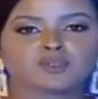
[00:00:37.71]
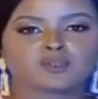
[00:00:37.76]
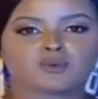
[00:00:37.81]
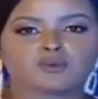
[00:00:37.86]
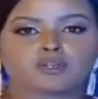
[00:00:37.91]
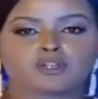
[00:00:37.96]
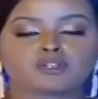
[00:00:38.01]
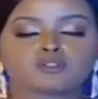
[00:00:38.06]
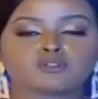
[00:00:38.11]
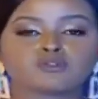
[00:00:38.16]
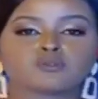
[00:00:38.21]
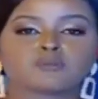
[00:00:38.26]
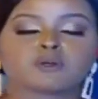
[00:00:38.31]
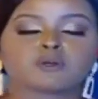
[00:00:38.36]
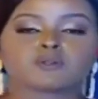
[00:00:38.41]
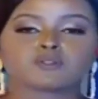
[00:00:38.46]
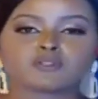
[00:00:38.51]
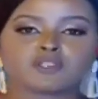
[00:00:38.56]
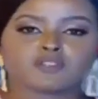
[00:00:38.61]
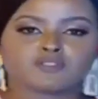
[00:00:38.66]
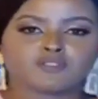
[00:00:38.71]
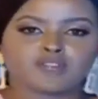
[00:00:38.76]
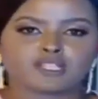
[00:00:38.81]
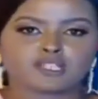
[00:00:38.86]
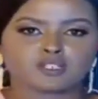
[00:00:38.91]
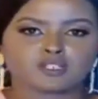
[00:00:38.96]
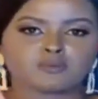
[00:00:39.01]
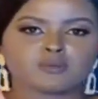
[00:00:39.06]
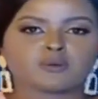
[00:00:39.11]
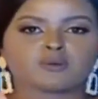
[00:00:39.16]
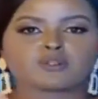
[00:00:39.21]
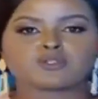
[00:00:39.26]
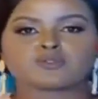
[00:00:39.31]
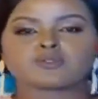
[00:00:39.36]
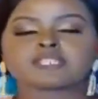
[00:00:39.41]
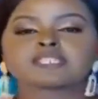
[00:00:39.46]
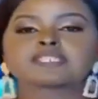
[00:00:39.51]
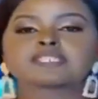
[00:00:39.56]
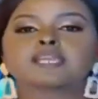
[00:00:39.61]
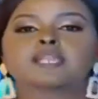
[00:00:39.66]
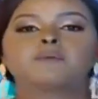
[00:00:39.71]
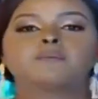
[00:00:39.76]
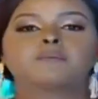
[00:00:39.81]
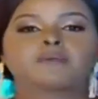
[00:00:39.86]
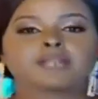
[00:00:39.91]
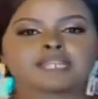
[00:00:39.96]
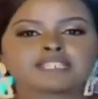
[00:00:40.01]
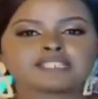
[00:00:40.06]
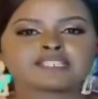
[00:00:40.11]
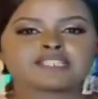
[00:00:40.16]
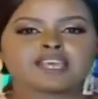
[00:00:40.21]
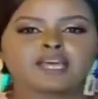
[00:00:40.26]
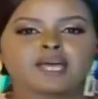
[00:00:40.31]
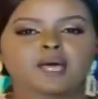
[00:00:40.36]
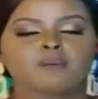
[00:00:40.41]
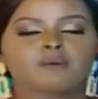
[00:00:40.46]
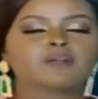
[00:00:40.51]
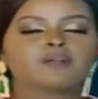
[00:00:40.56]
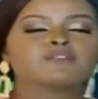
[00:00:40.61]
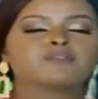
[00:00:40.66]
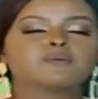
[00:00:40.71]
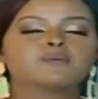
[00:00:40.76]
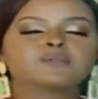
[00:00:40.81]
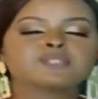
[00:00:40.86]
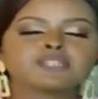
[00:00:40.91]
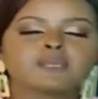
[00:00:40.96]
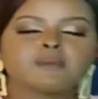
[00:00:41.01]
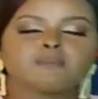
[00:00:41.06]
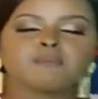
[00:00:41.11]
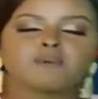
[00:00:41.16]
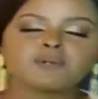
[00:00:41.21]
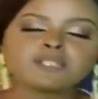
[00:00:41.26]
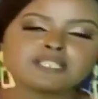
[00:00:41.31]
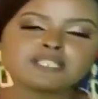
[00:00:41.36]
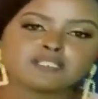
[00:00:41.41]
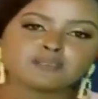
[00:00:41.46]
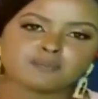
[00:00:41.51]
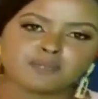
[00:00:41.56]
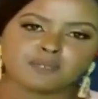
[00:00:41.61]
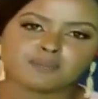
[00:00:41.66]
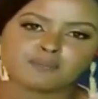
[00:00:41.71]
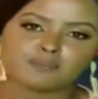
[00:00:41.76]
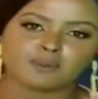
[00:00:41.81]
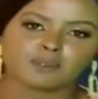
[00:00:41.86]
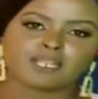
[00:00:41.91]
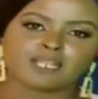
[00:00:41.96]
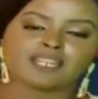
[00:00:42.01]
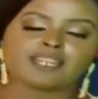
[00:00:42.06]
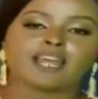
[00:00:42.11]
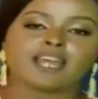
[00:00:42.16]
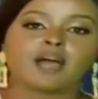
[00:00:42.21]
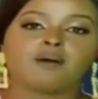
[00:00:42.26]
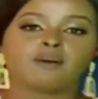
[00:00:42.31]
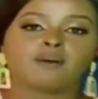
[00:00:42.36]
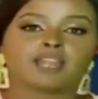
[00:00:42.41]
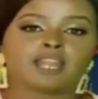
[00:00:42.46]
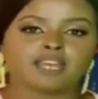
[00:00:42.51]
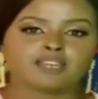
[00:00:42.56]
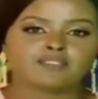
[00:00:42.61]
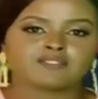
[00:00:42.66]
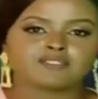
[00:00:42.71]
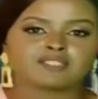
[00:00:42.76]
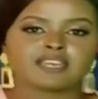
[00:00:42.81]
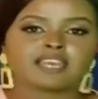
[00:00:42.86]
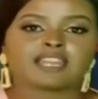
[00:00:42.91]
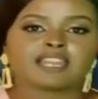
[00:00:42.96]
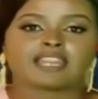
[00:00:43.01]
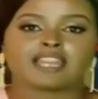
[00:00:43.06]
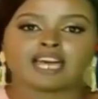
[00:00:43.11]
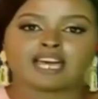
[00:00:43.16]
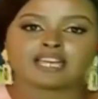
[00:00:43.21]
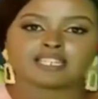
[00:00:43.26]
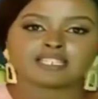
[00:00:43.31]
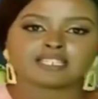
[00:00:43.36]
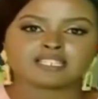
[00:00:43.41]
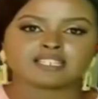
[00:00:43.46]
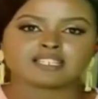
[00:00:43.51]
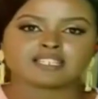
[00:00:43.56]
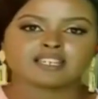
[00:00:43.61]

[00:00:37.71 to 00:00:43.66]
kuna kitu tumekuwa tukifanya, tumekuwa tukicelebrate one of the most important people in our lives, and that